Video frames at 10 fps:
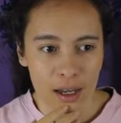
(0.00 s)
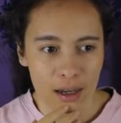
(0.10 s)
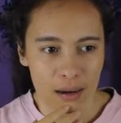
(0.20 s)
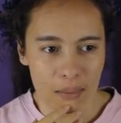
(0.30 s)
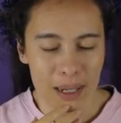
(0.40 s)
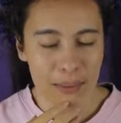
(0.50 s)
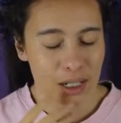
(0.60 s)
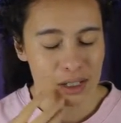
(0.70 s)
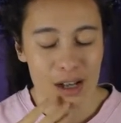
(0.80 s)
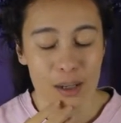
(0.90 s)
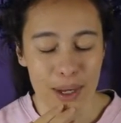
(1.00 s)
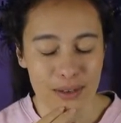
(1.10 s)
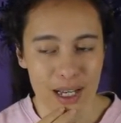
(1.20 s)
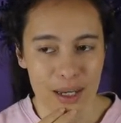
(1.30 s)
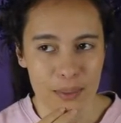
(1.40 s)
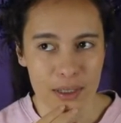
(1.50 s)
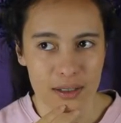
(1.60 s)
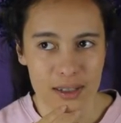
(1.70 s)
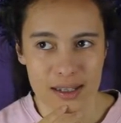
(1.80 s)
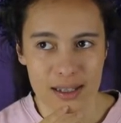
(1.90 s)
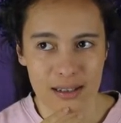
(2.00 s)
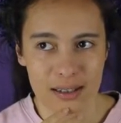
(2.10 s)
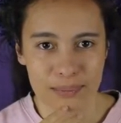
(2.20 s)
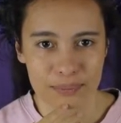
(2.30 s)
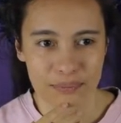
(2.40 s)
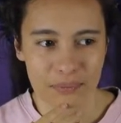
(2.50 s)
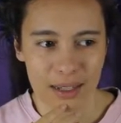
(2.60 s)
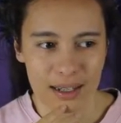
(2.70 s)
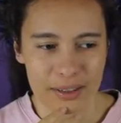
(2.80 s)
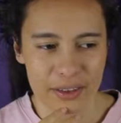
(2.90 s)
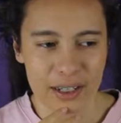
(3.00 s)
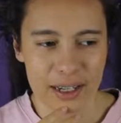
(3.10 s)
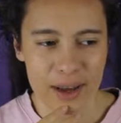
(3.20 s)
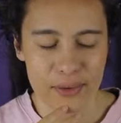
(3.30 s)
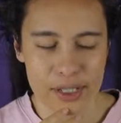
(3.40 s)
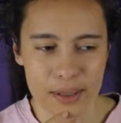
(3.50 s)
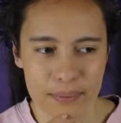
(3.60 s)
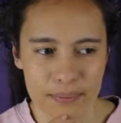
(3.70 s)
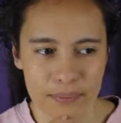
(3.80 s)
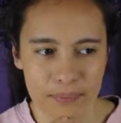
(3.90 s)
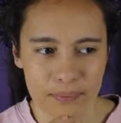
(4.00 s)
And I'm gonna talk about that because I think I have some,